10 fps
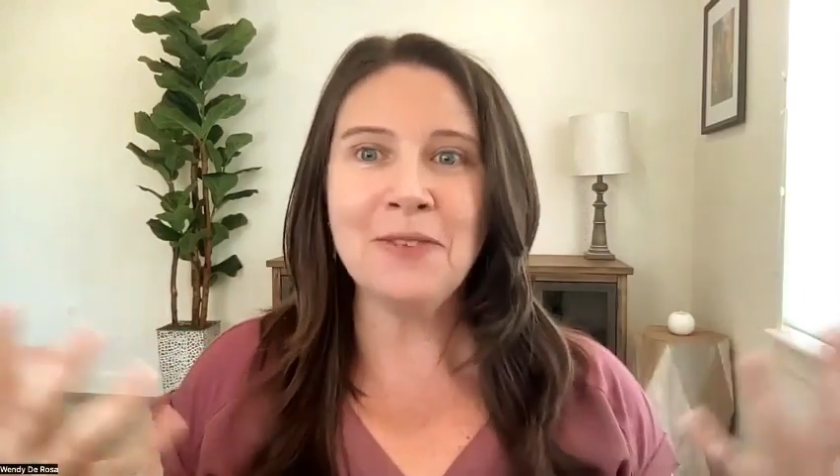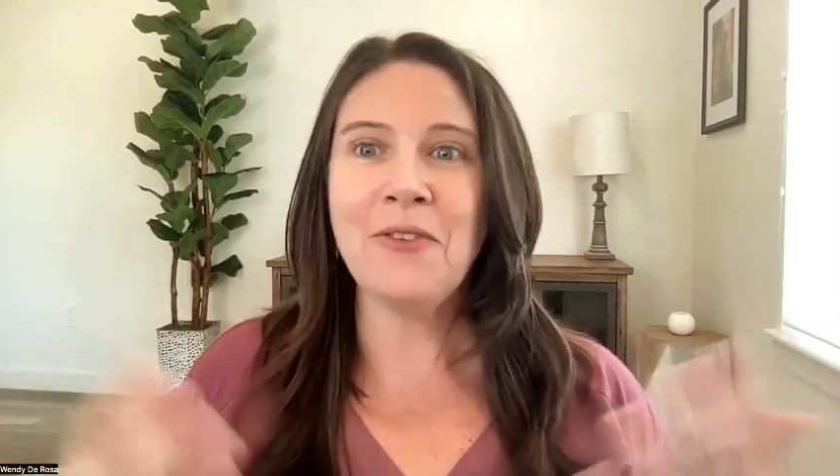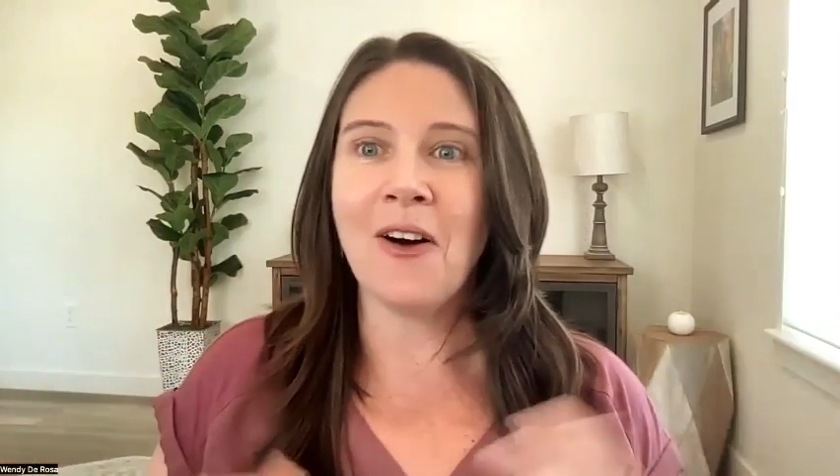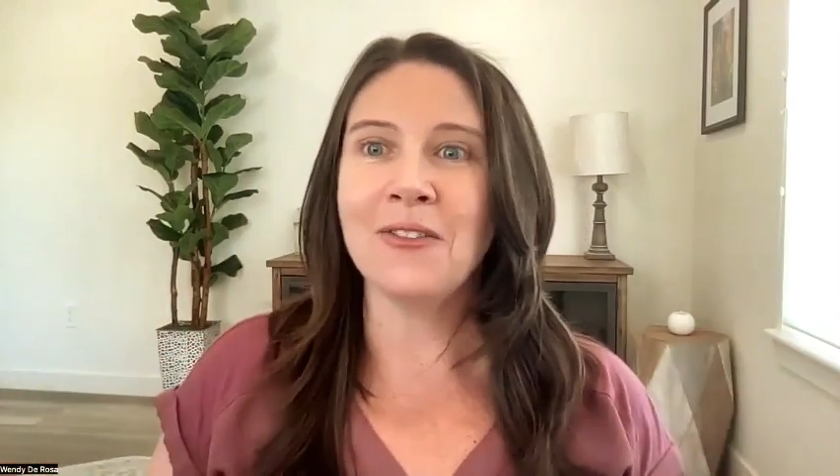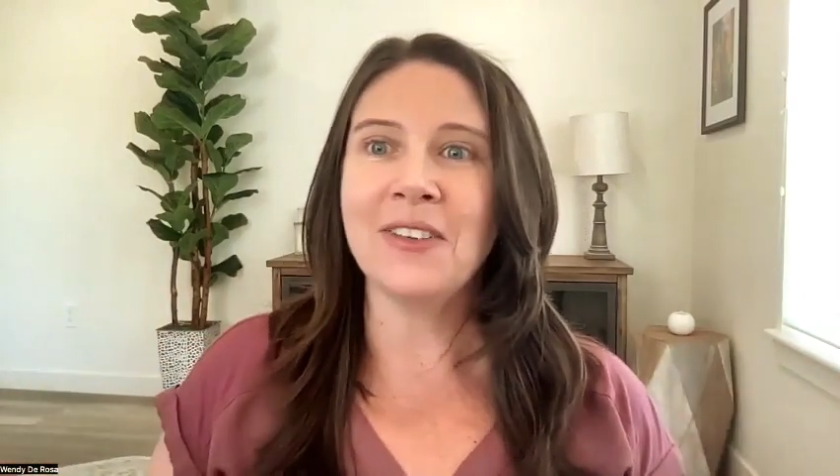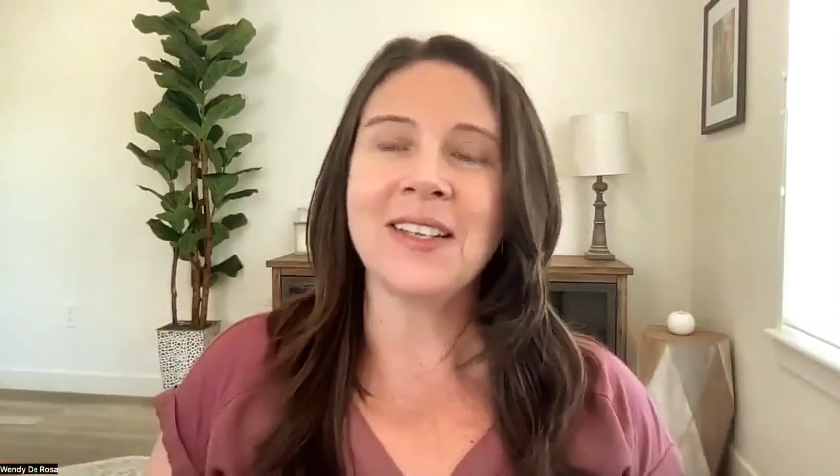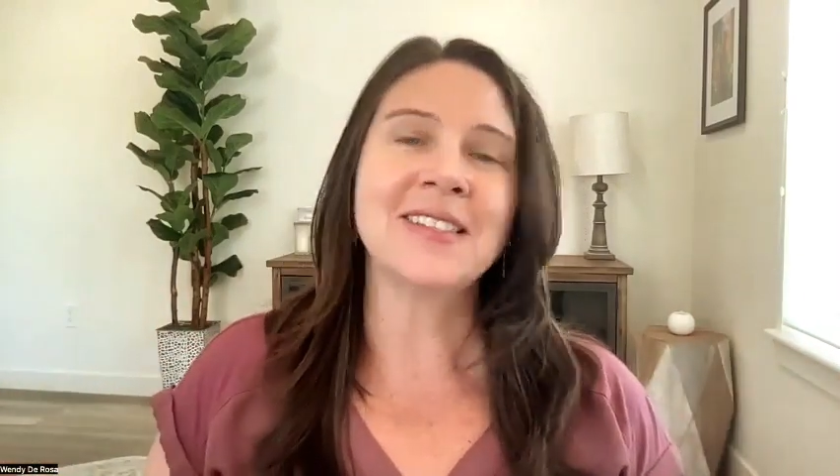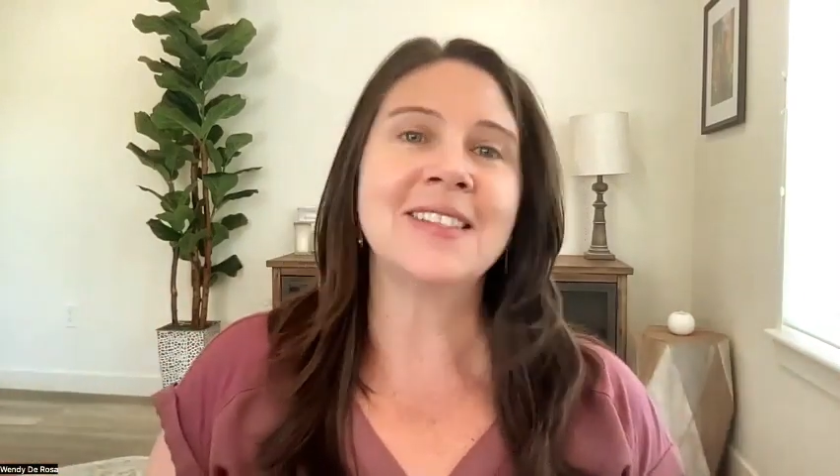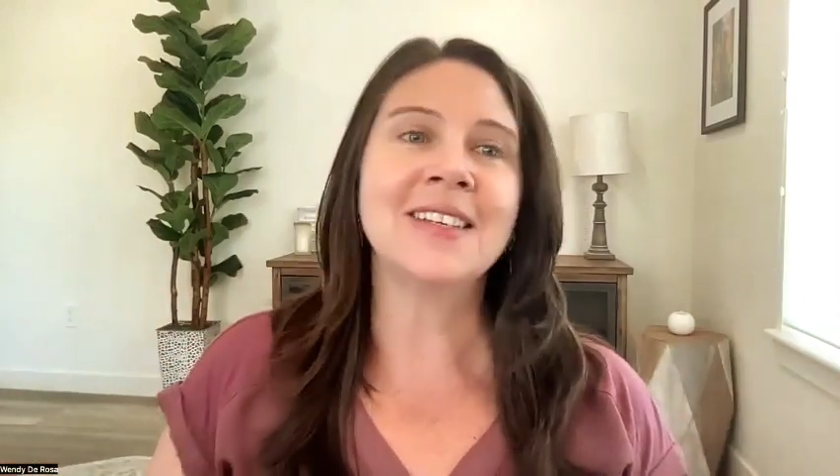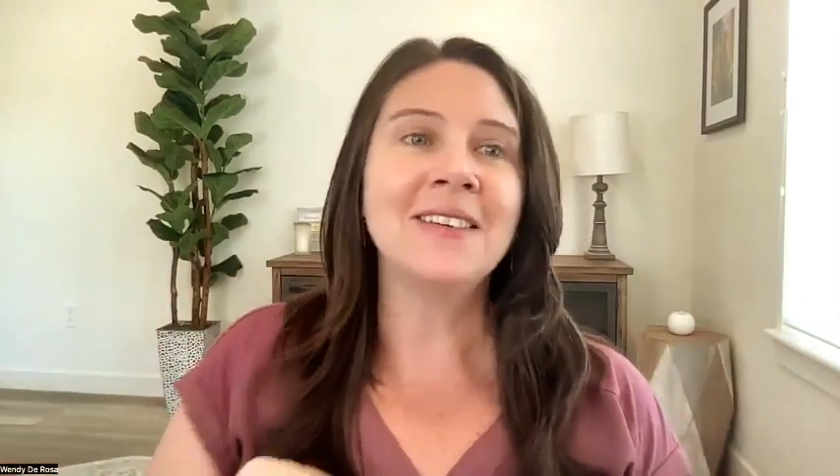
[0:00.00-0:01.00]
evolving
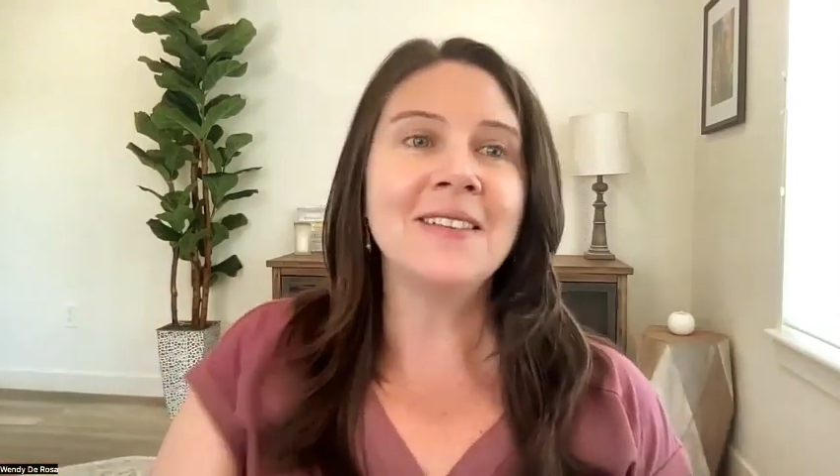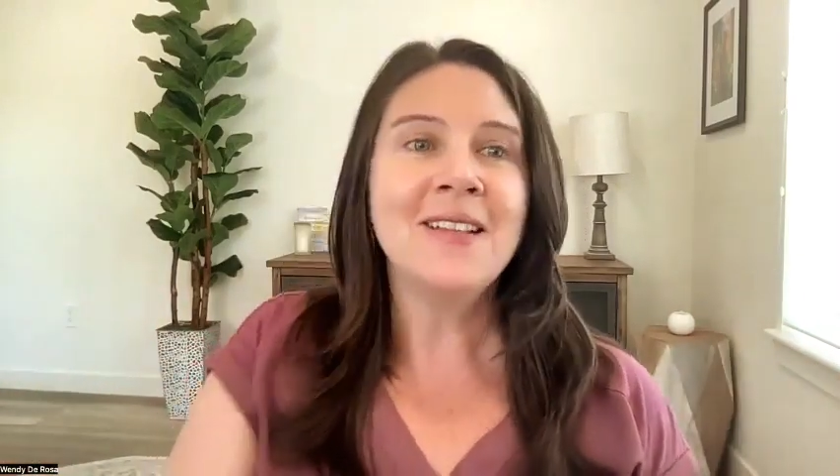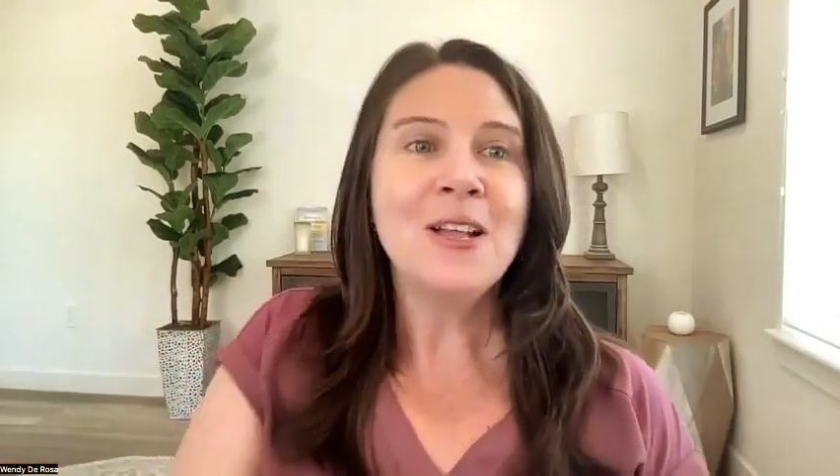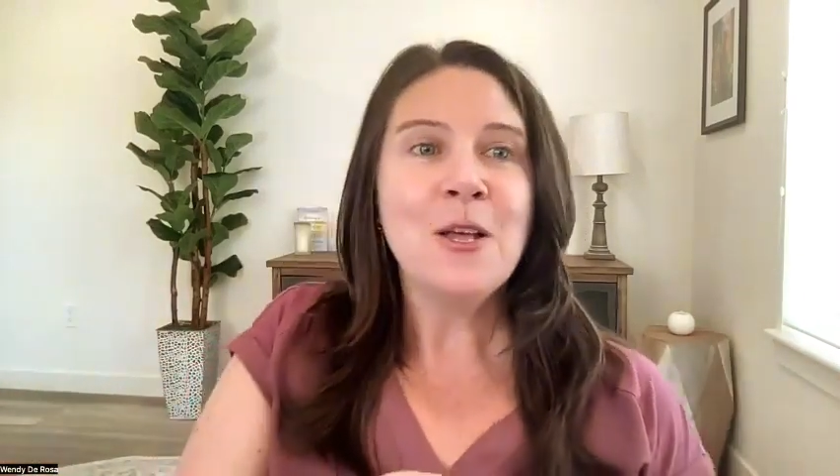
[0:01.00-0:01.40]
still,